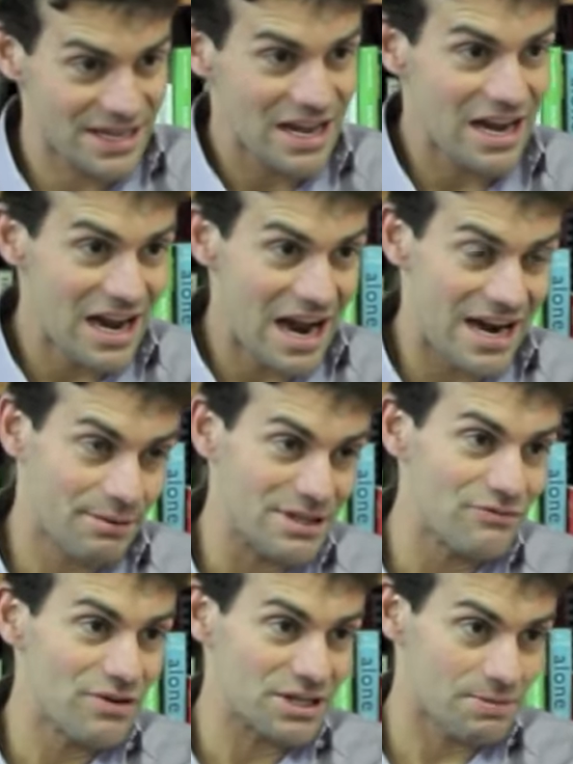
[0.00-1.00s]
And it
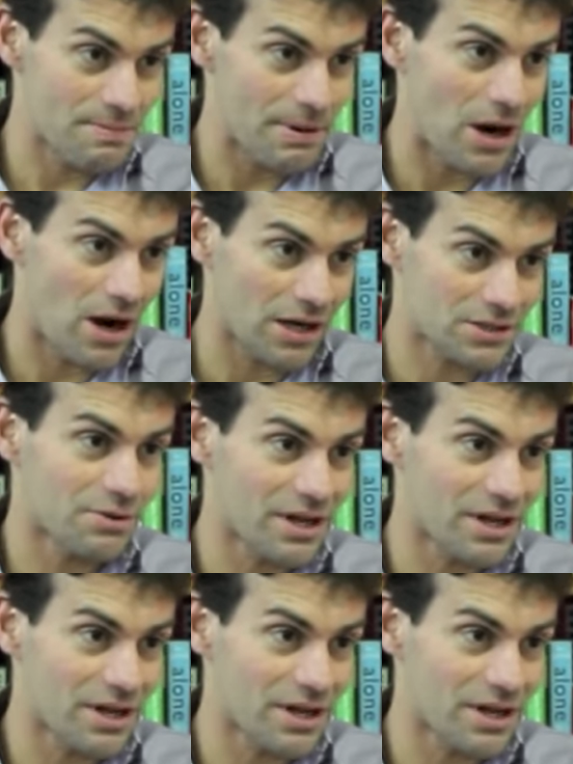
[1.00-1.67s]
was in Richmond Park,